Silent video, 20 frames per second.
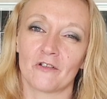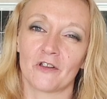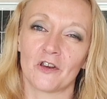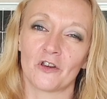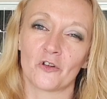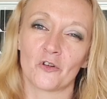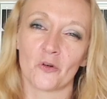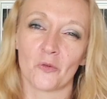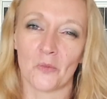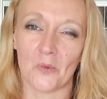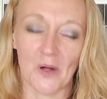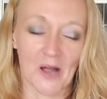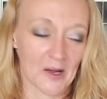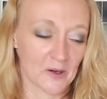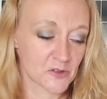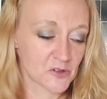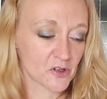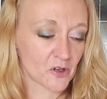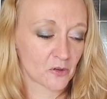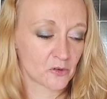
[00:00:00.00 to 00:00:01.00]
in your normal
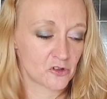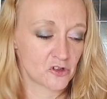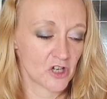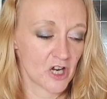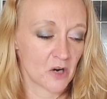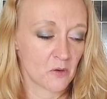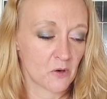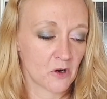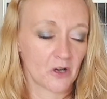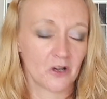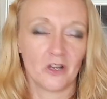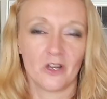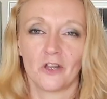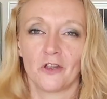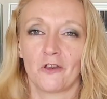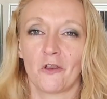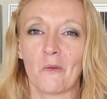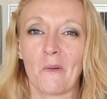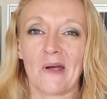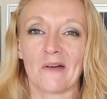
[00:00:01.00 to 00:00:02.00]
household shower,
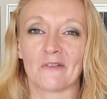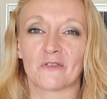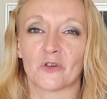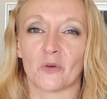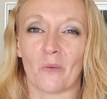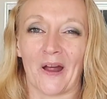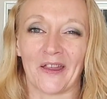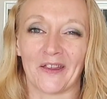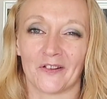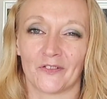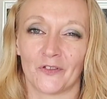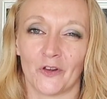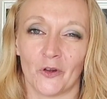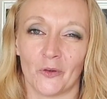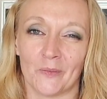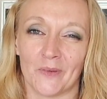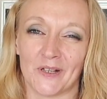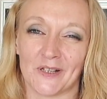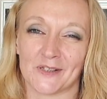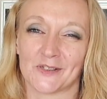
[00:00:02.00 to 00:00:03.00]
you have to wait a few
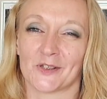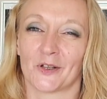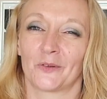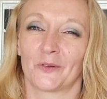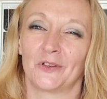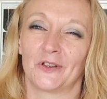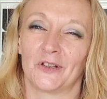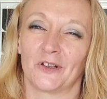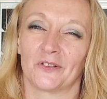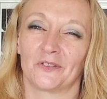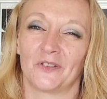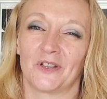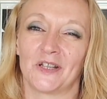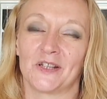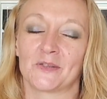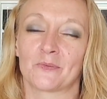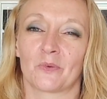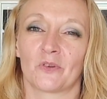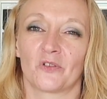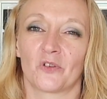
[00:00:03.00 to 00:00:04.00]
minutes, don't you,
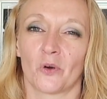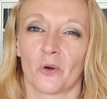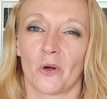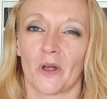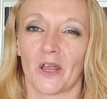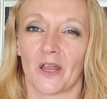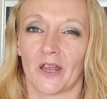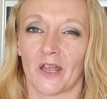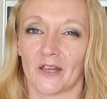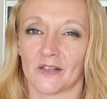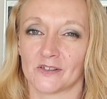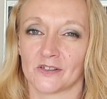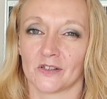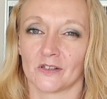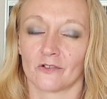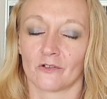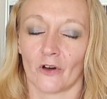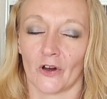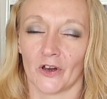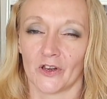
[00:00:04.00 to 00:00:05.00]
lovelies, before it gets to
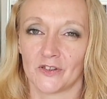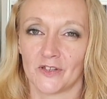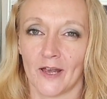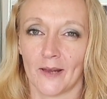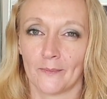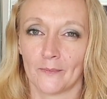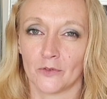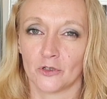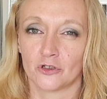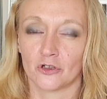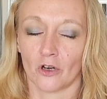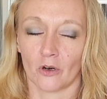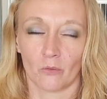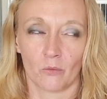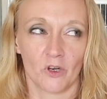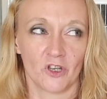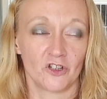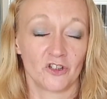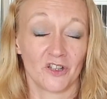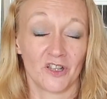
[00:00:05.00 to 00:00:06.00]
the right temperature,
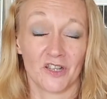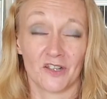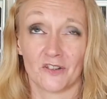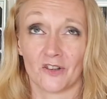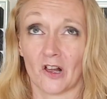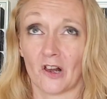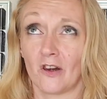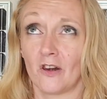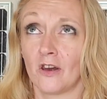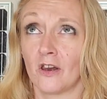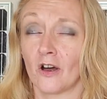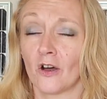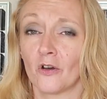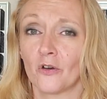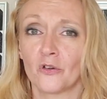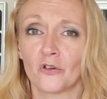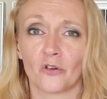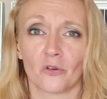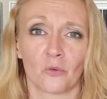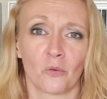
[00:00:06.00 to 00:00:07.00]
which is a
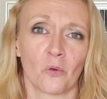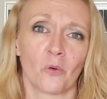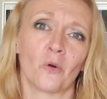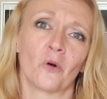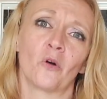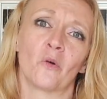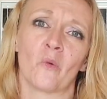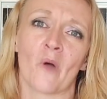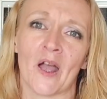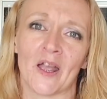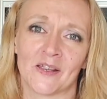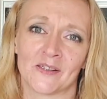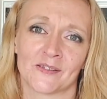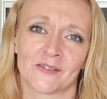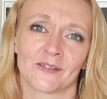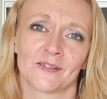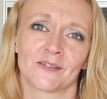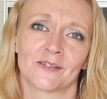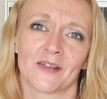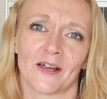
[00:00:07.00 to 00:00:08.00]
load of water
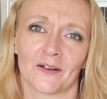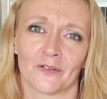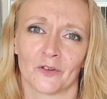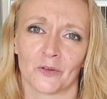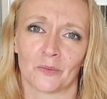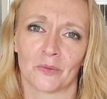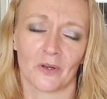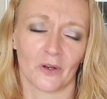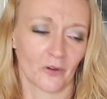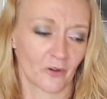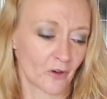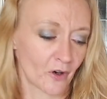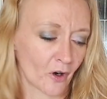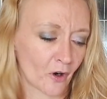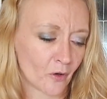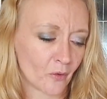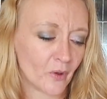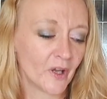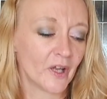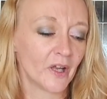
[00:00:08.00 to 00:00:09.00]
wasted down the plug
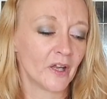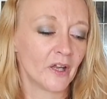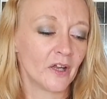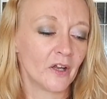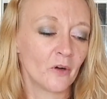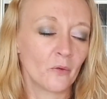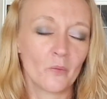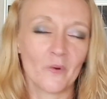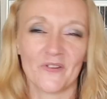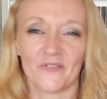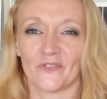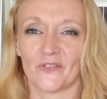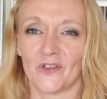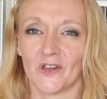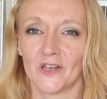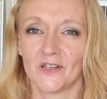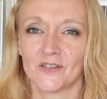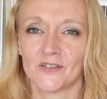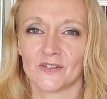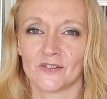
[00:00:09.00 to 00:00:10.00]
hole. With
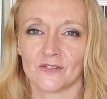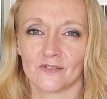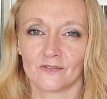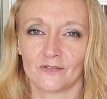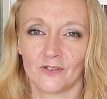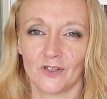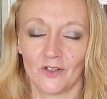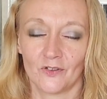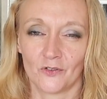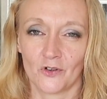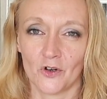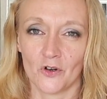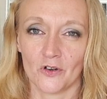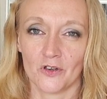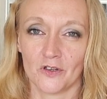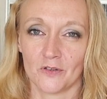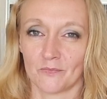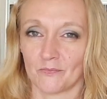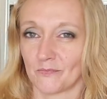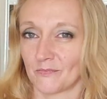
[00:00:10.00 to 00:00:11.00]
this, you've got
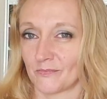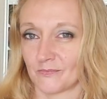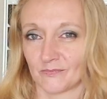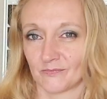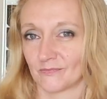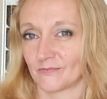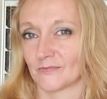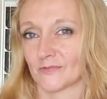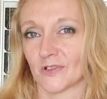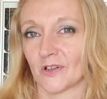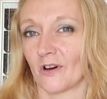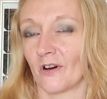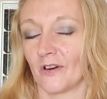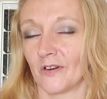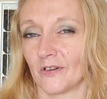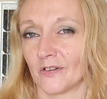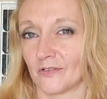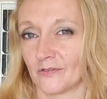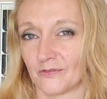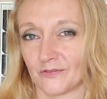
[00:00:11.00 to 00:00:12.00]
your
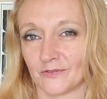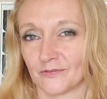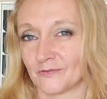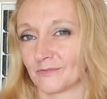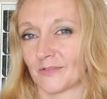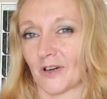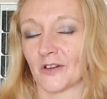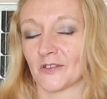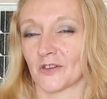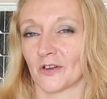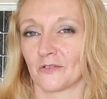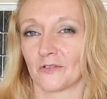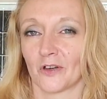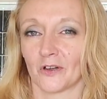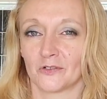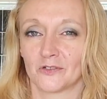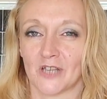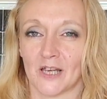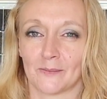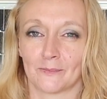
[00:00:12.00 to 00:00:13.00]
kind of, I don't
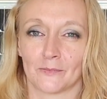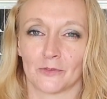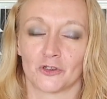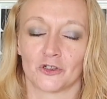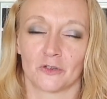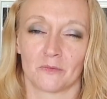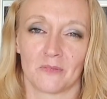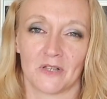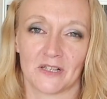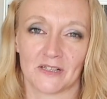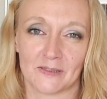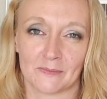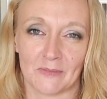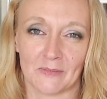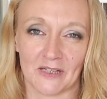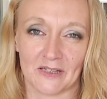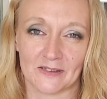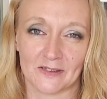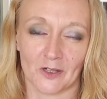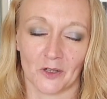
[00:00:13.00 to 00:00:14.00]
know, temperature
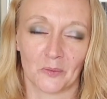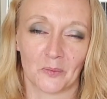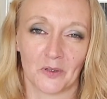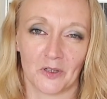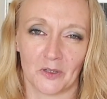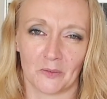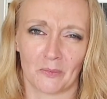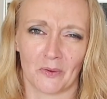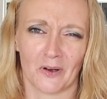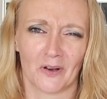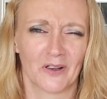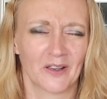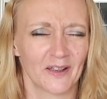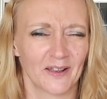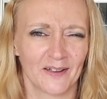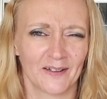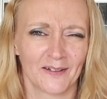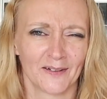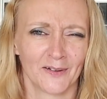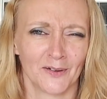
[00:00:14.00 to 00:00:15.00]
mixed up in your bucket.